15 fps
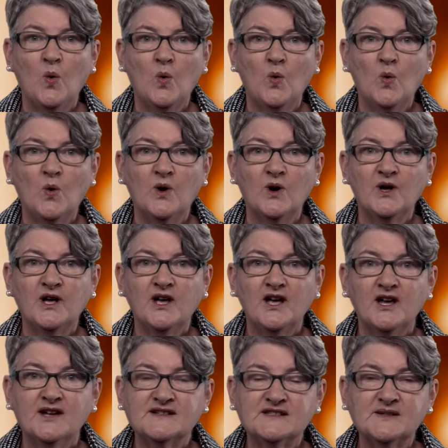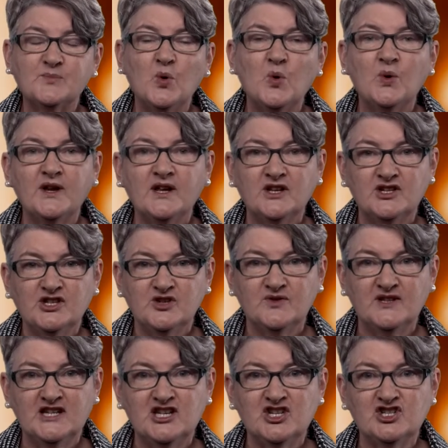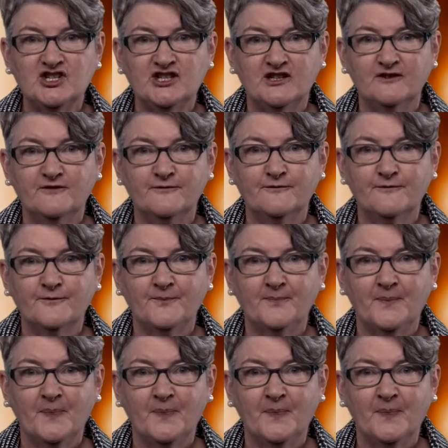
or supporting a new initiative.